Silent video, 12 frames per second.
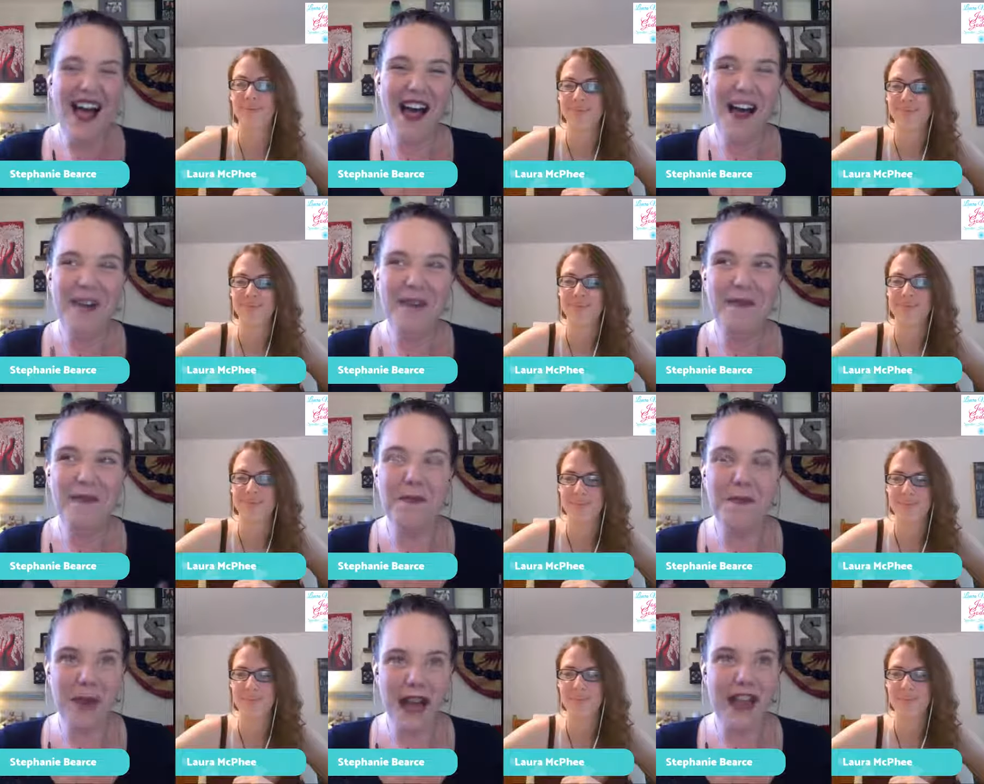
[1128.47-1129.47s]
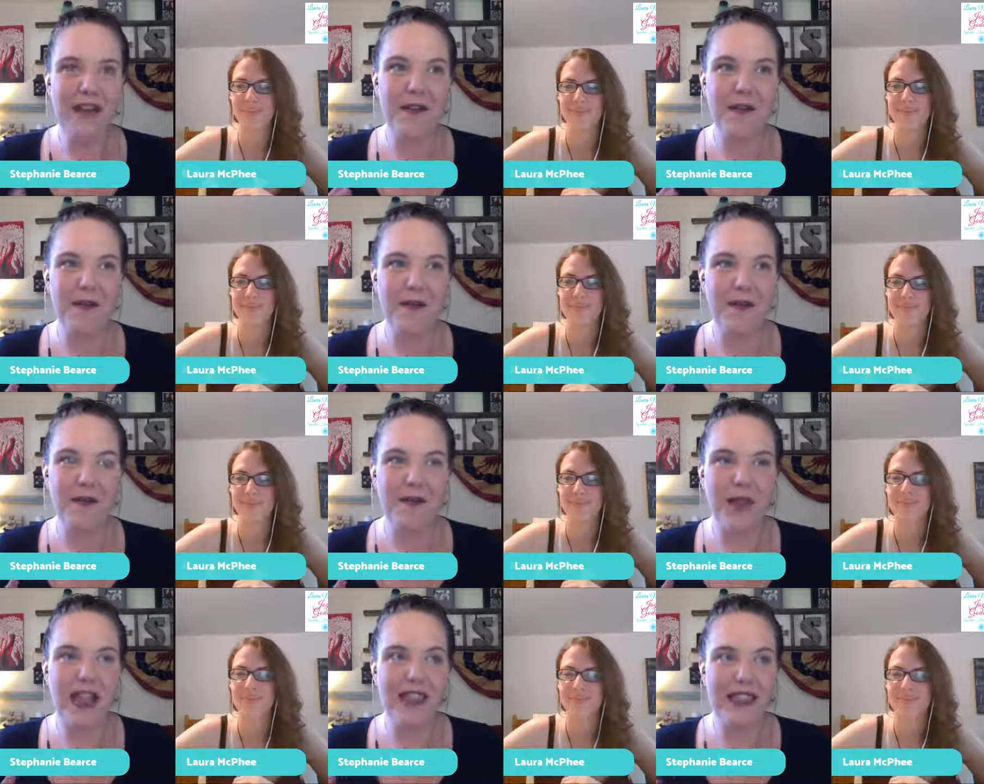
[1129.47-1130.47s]
Speaker 1: But
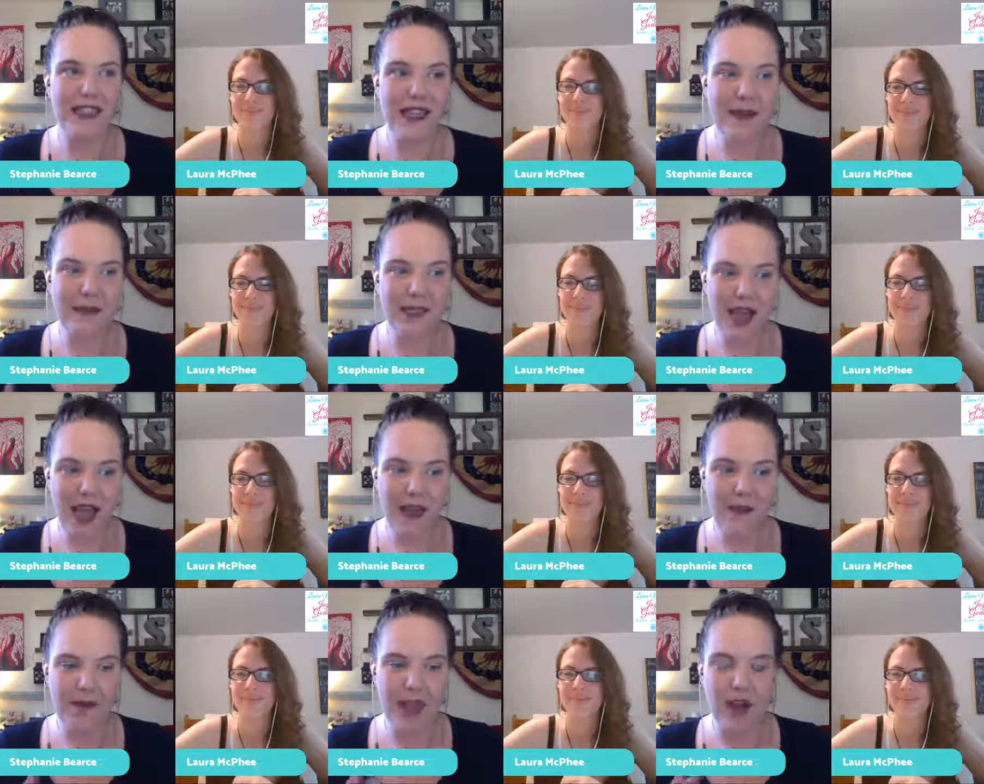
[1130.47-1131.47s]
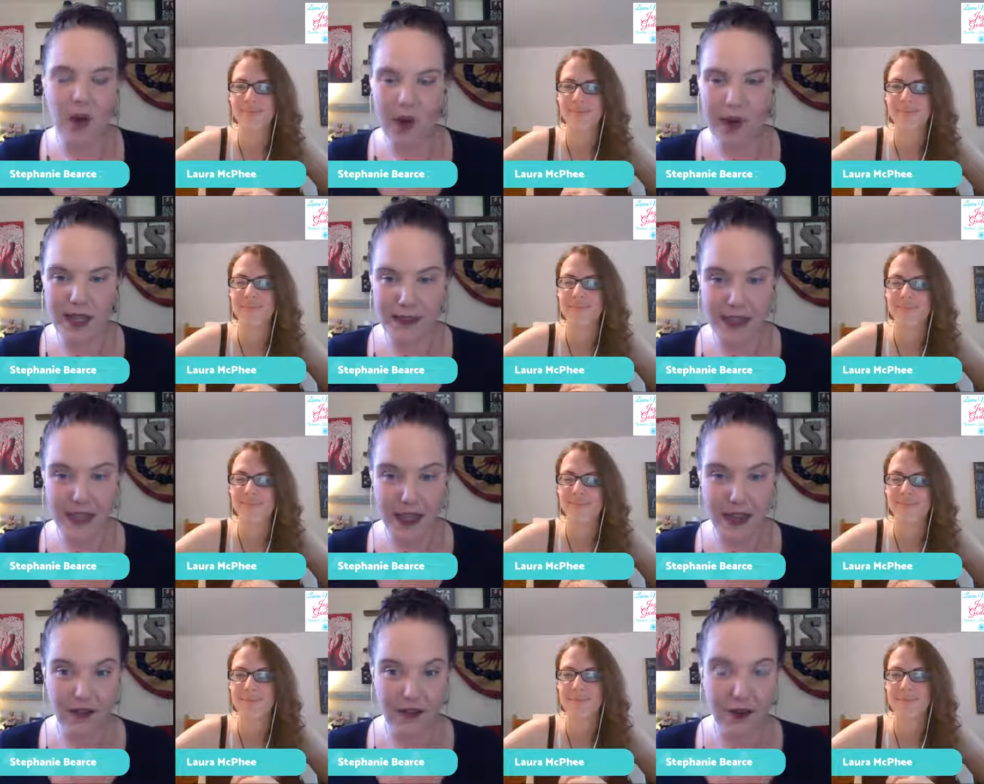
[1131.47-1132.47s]
at the same time, I always
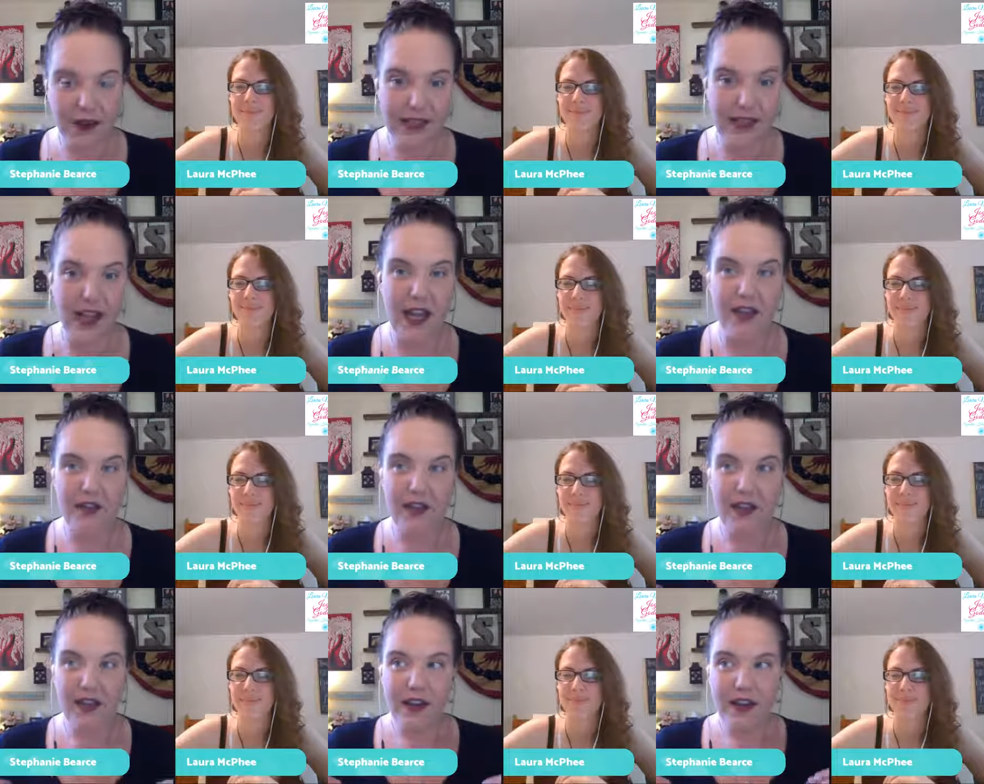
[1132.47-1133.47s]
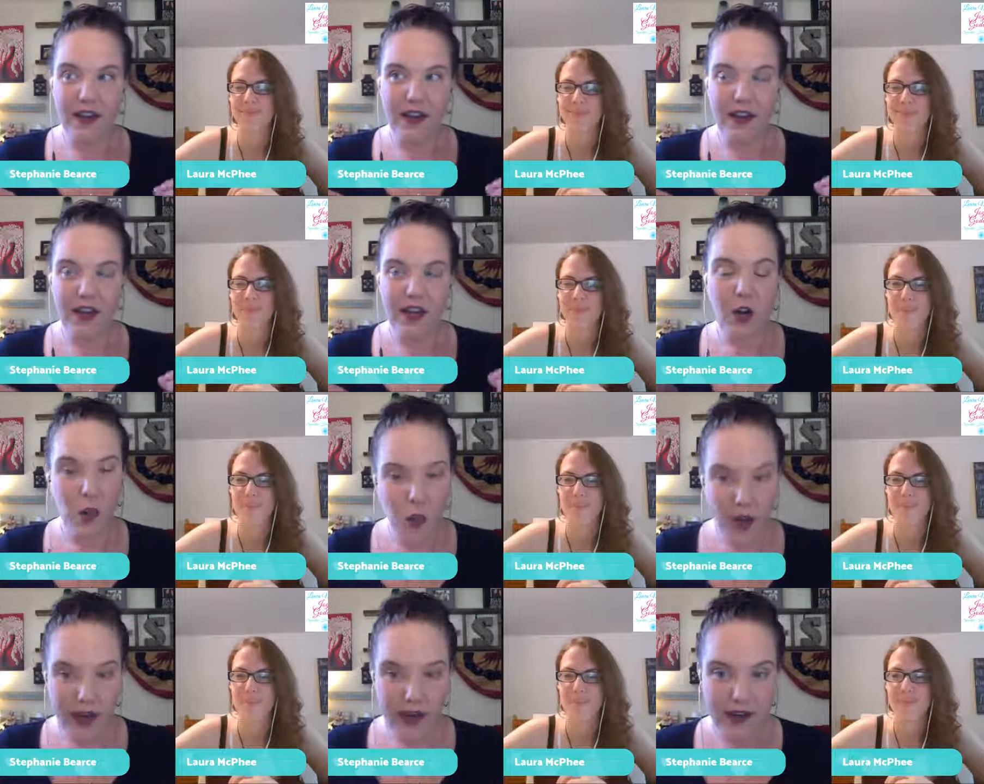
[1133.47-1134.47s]
maintain the focus of, you know,
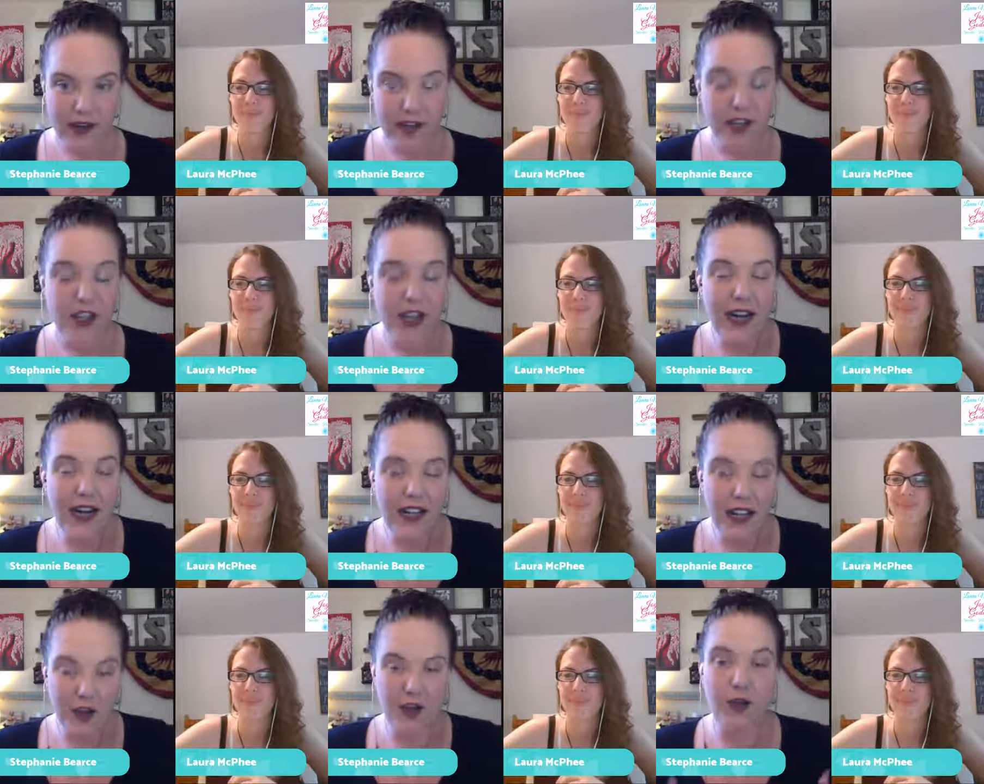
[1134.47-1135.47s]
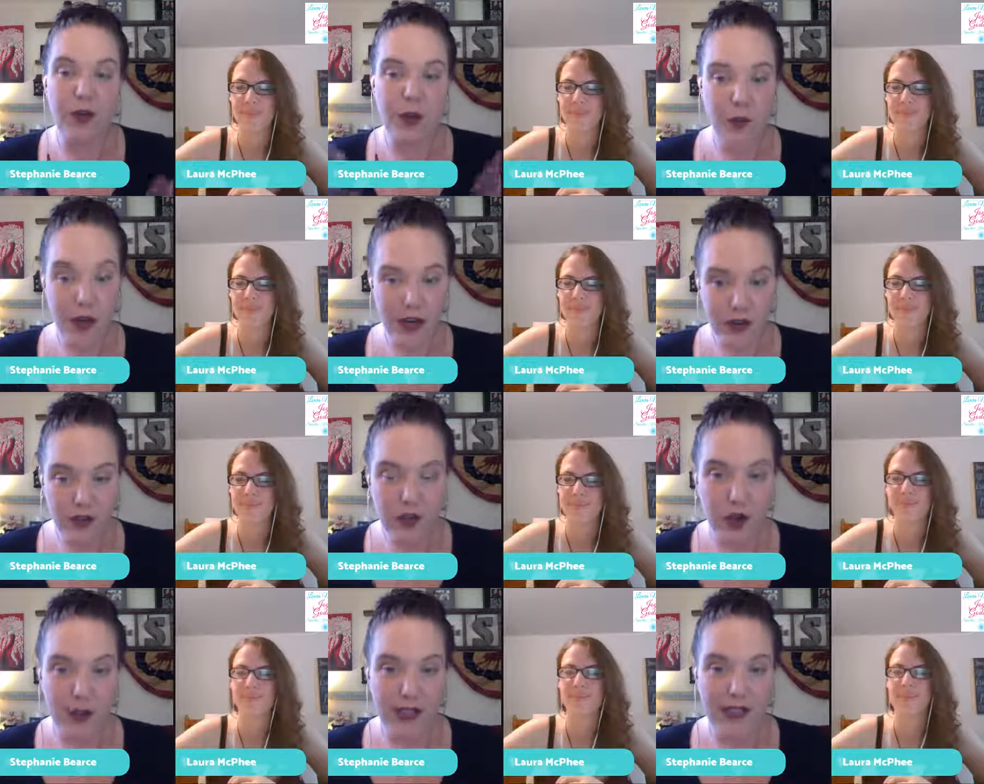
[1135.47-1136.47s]
what channeling your joy, what is
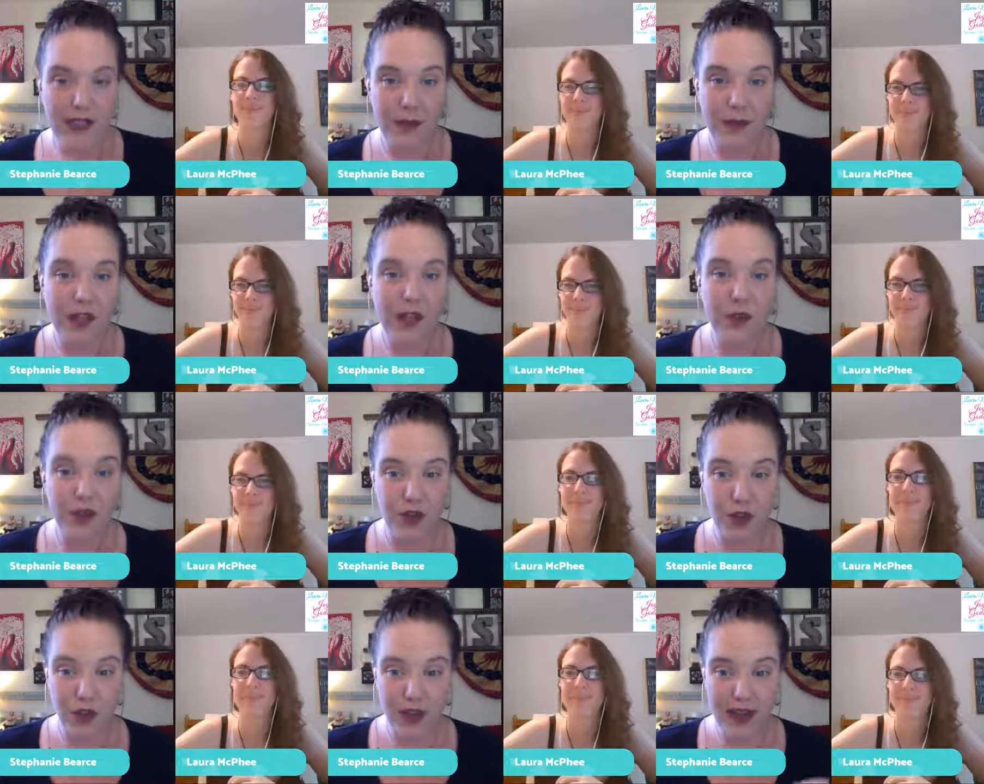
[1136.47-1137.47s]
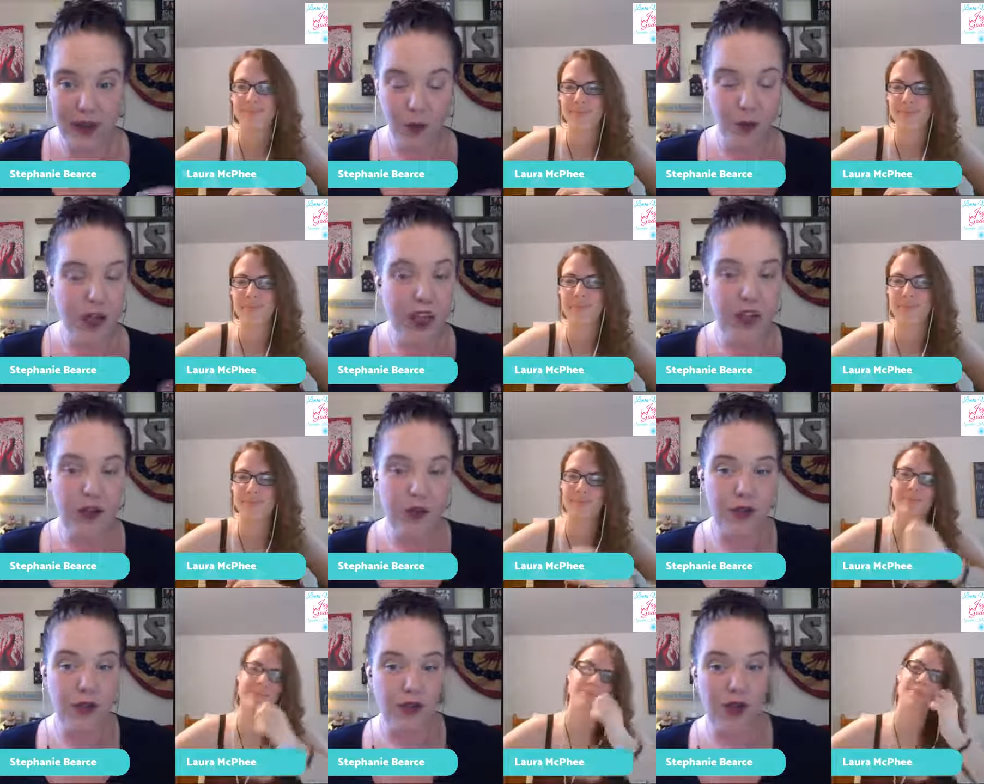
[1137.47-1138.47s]
going to bring you joy? What can you
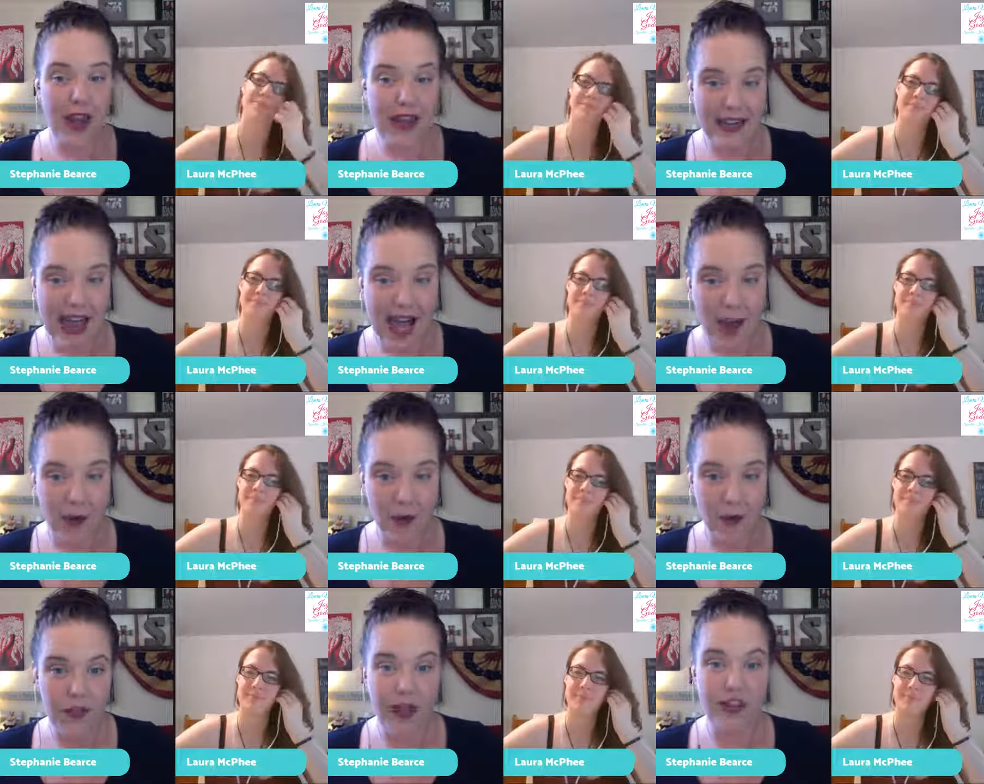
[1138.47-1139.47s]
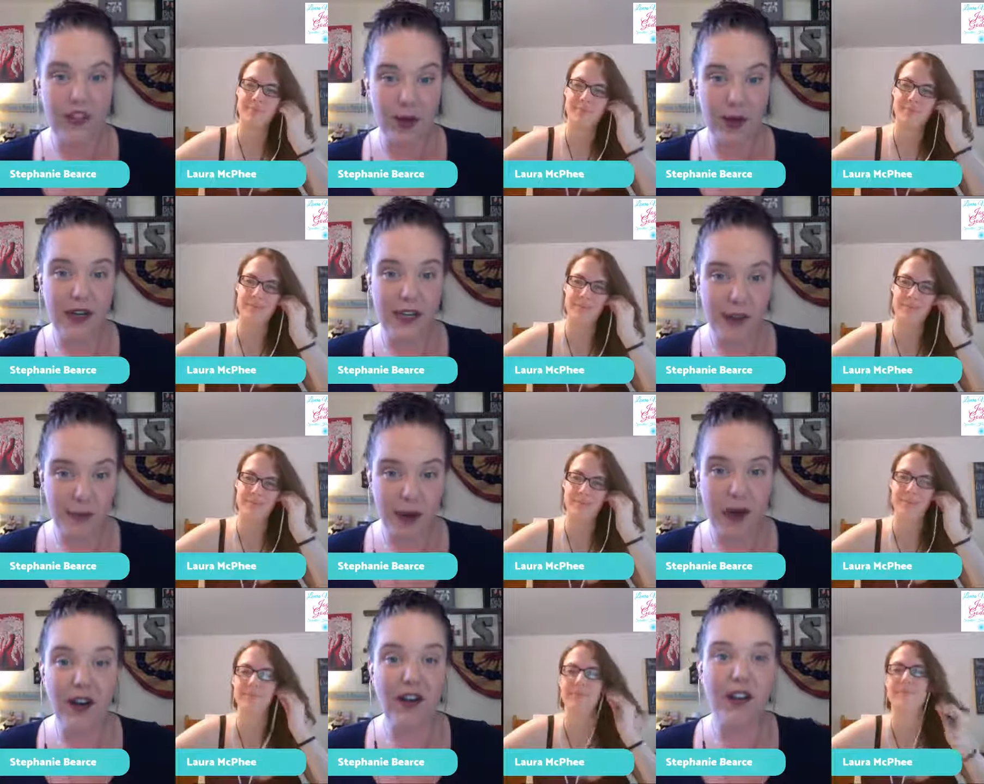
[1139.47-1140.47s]
do right now that is going to
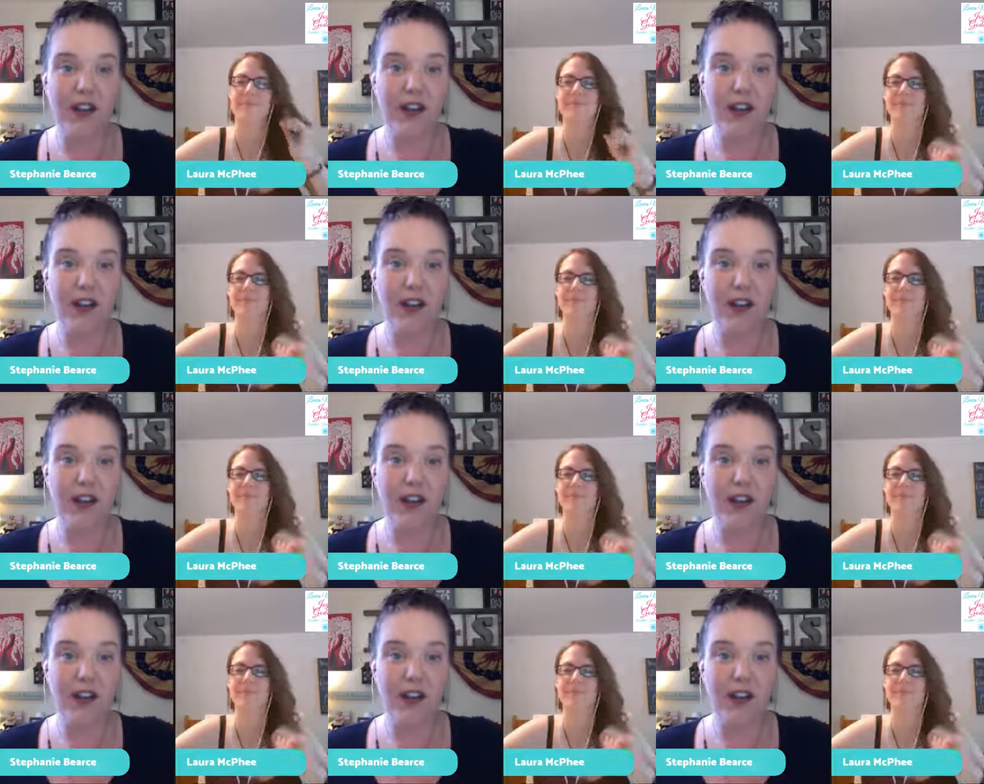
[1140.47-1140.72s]
spark